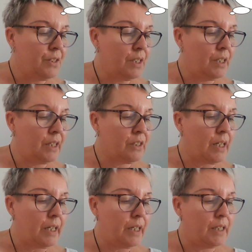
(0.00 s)
the next
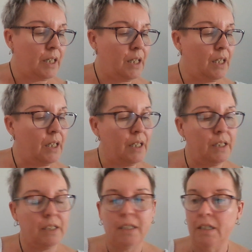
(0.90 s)
card
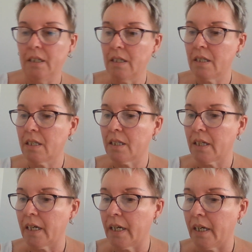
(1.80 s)
here is
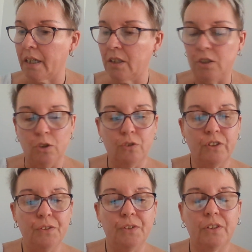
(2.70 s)
a
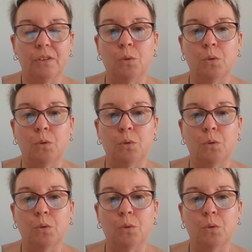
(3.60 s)
Uruz.